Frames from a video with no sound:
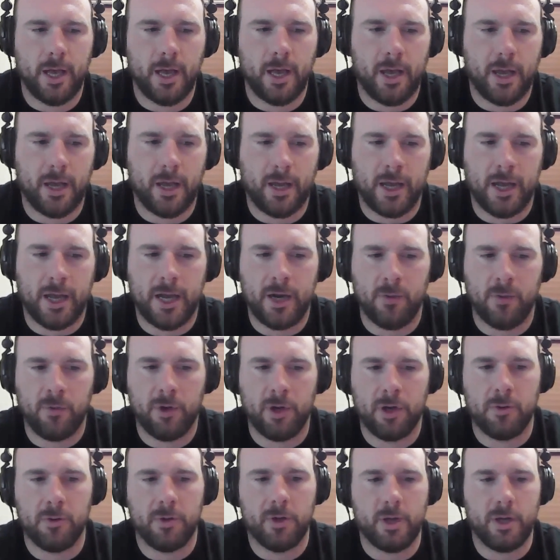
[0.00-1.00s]
I kind of
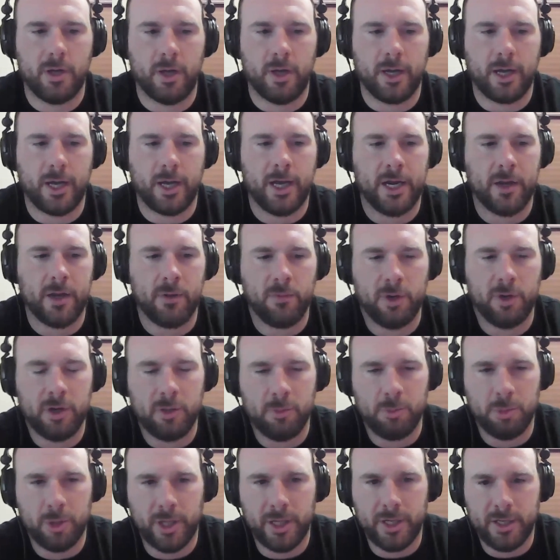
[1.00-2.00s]
want
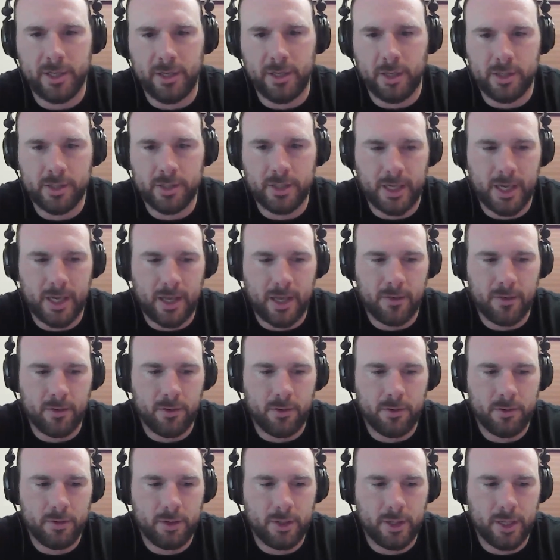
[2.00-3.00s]
to, blend it all
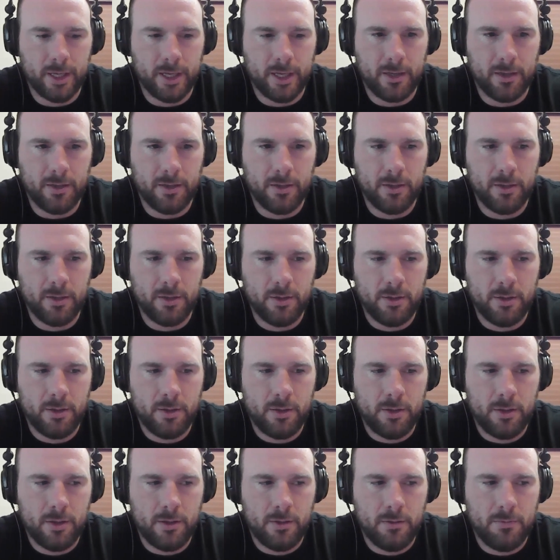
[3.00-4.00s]
together. Like
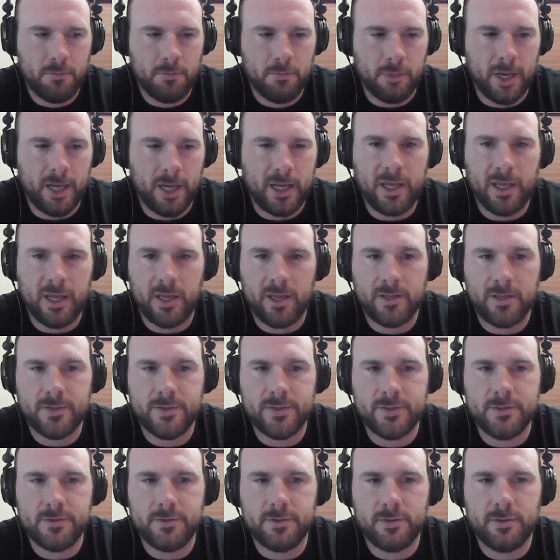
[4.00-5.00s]
my
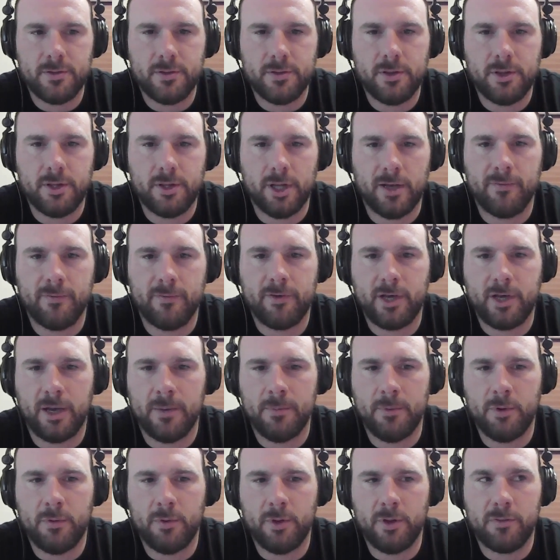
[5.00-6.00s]
kids love
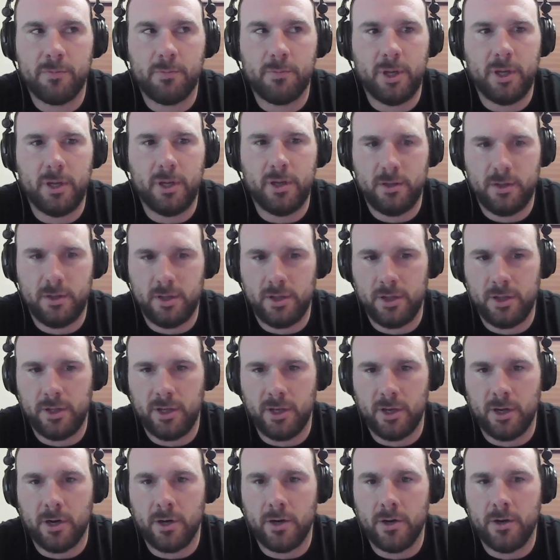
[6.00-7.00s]
coming with me to the
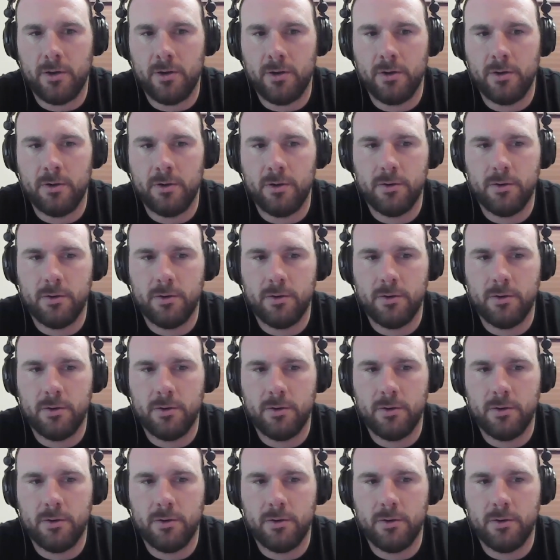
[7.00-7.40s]
yard.